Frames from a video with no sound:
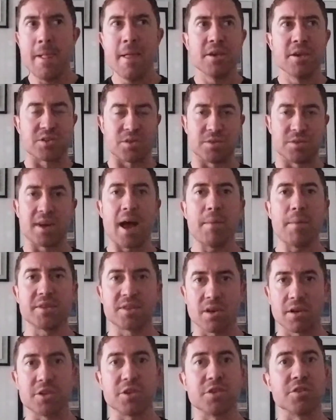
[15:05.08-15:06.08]
So time is
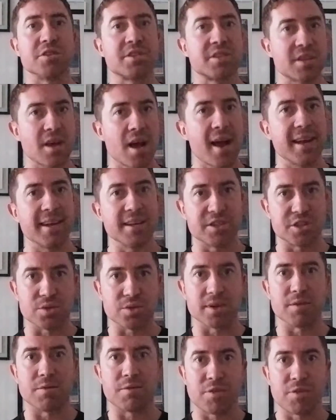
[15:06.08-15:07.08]
on your side as you're
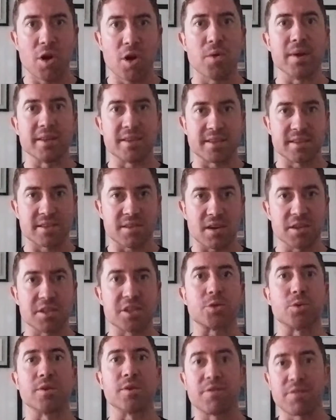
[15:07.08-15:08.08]
in flow. It starts
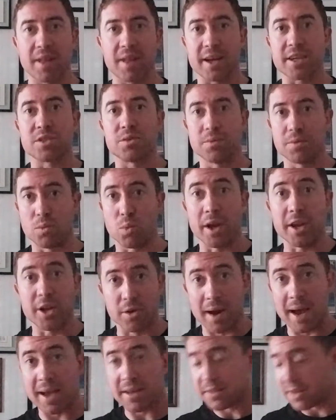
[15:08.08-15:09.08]
to reflect what
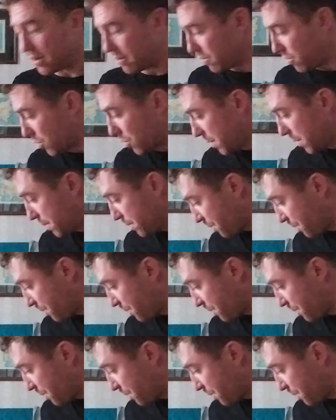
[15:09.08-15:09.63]
you're asking for.